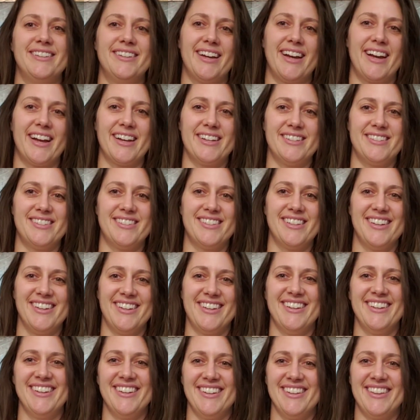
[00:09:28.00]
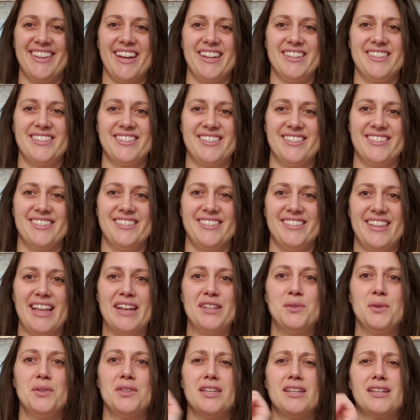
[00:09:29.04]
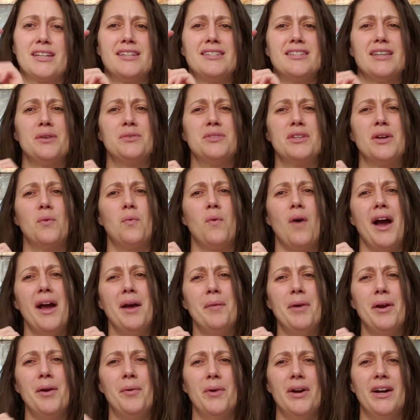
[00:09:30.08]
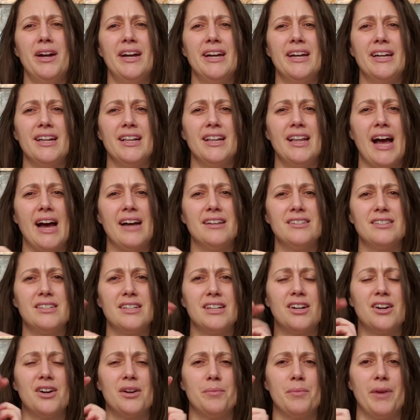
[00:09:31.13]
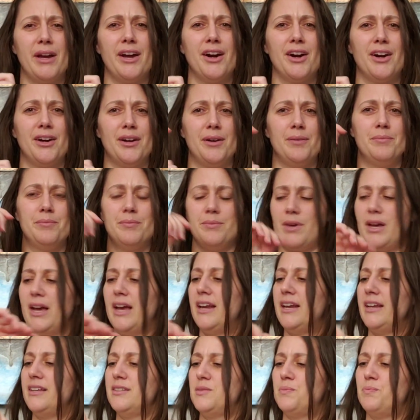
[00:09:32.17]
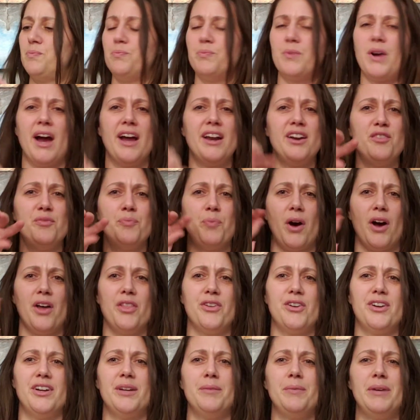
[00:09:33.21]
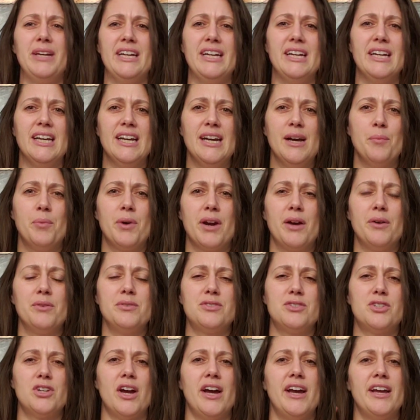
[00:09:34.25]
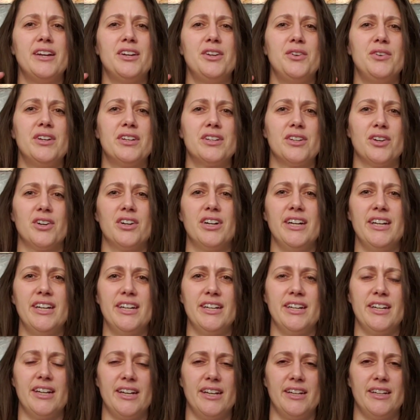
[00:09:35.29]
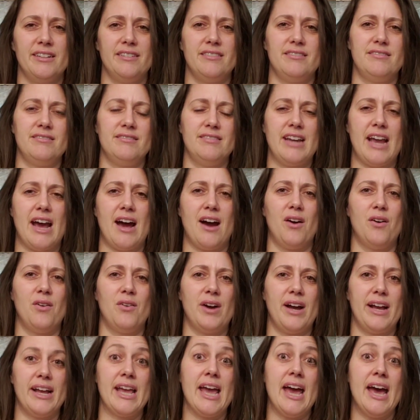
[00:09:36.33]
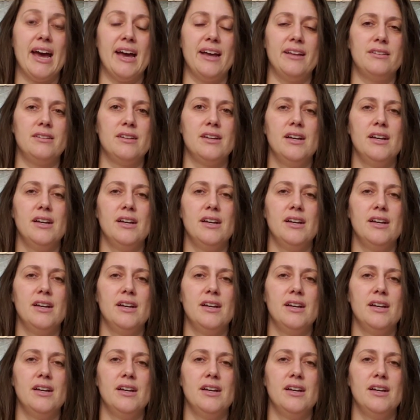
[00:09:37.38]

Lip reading: guess that's what because I was like, why am I wearing an elastic on my arm? And it's kind of bothering me, but I was trying to ignore it, and now I can't,